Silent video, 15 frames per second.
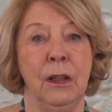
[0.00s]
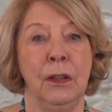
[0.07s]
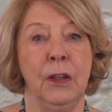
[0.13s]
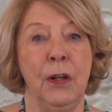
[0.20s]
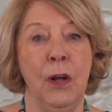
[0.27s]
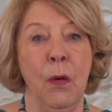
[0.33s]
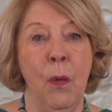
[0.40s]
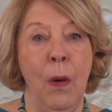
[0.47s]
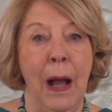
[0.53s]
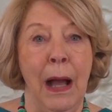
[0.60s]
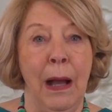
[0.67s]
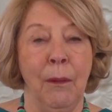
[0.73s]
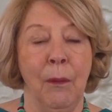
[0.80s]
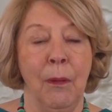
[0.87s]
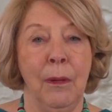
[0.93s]
the
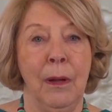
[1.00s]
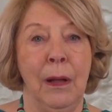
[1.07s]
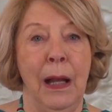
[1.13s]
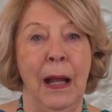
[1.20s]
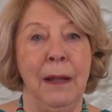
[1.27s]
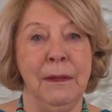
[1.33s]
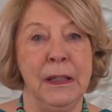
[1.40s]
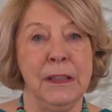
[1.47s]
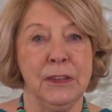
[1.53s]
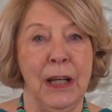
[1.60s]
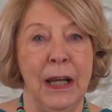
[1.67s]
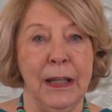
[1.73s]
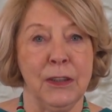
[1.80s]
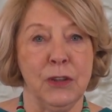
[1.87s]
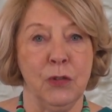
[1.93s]
know-how, and the
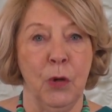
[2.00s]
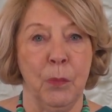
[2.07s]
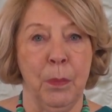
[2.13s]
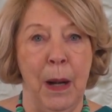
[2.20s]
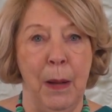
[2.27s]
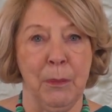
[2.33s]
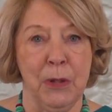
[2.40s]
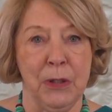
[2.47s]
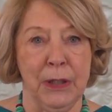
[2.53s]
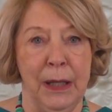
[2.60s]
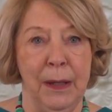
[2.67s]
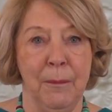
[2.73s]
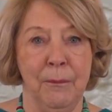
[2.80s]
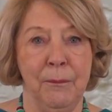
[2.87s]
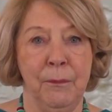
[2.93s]
intellectual property.